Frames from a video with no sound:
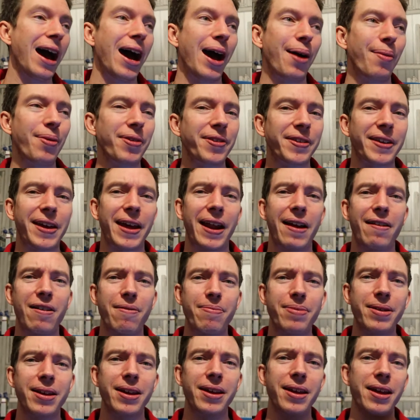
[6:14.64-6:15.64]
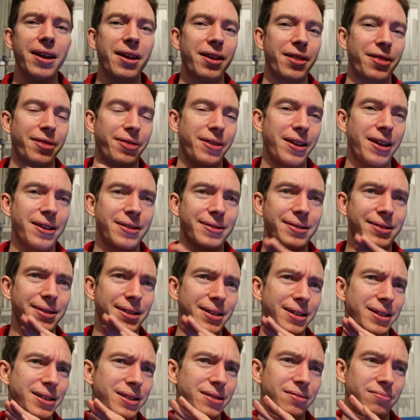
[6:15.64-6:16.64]
And once again, I repeat, this
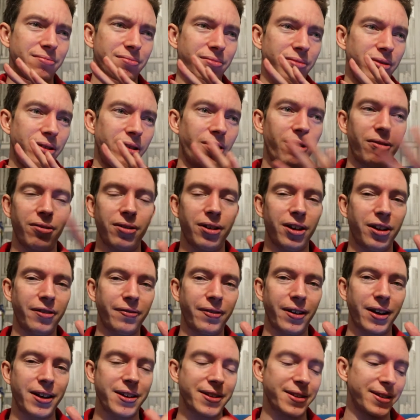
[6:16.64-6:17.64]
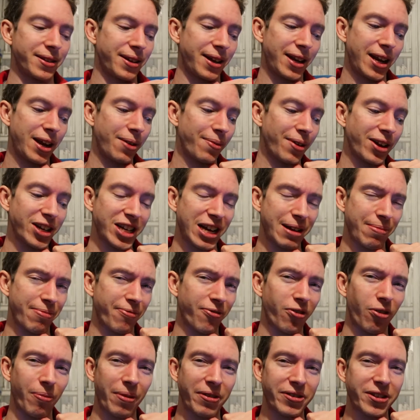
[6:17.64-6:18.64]
is not advice in any way, shape or
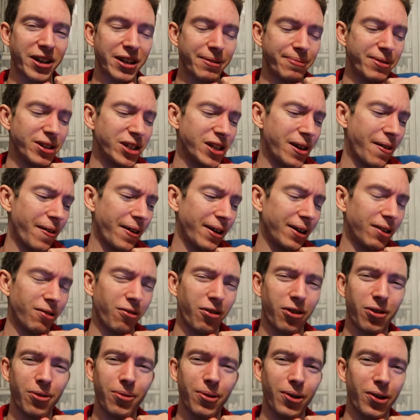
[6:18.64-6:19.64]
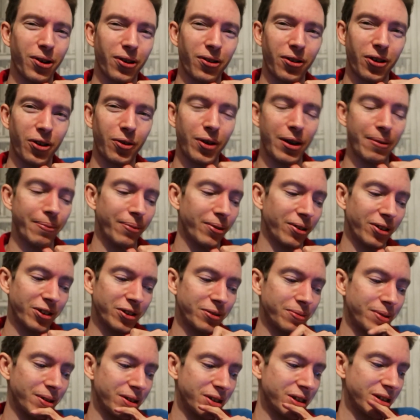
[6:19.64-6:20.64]
form. It's just me showing a little quirk on
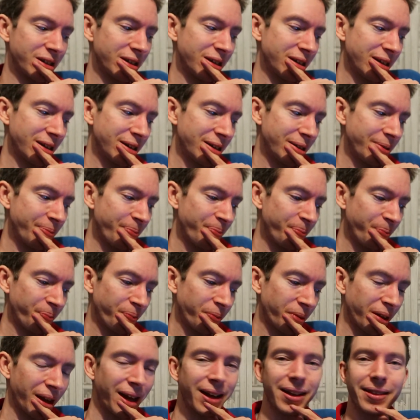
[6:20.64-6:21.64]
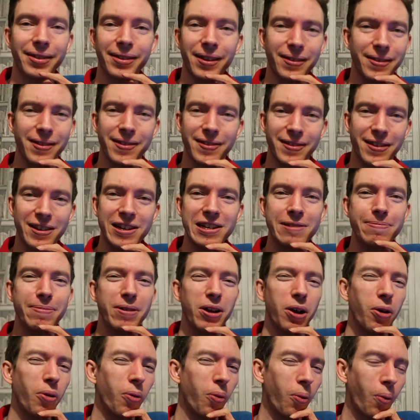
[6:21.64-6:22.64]
QuickBooks, which doesn't seem to be
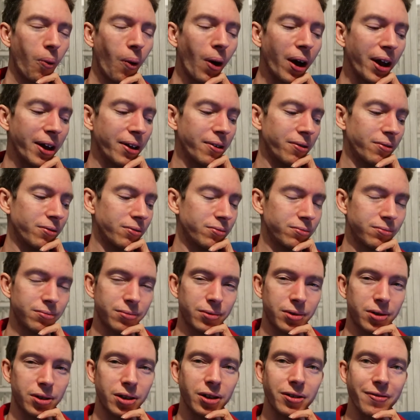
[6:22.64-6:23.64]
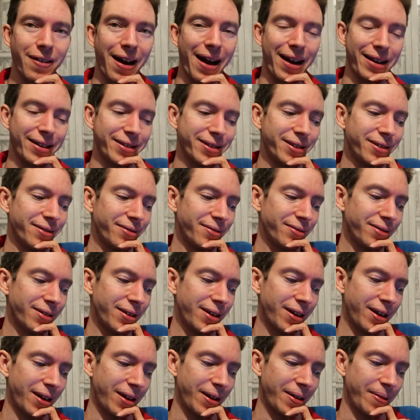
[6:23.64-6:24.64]
quite correct.
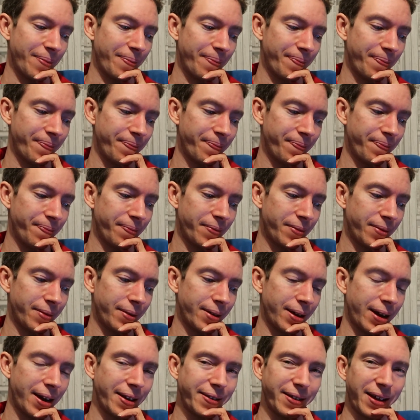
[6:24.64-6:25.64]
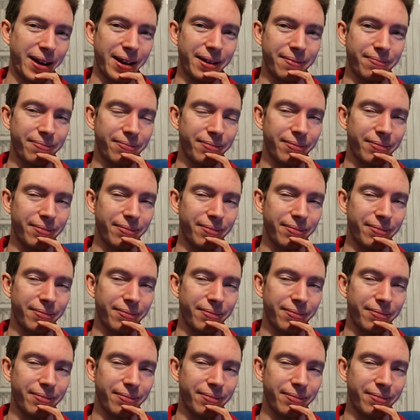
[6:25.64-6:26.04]
And I said,